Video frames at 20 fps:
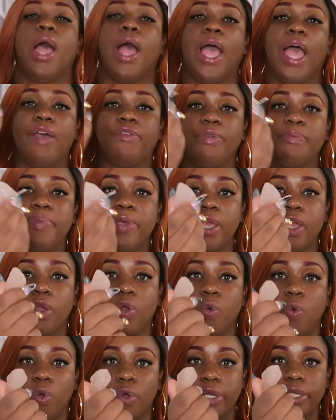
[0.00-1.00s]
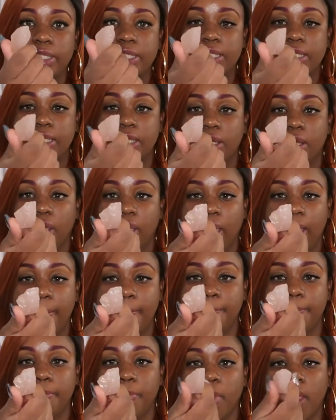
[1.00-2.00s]
I have a pink quartz.
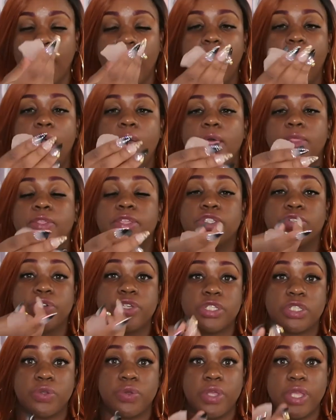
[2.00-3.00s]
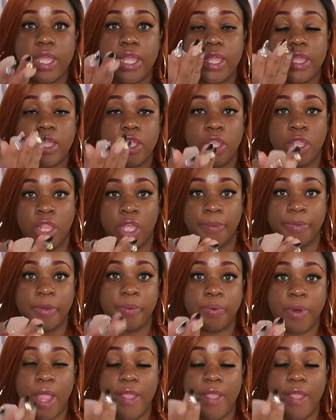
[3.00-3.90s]
Okay, this crystal, look up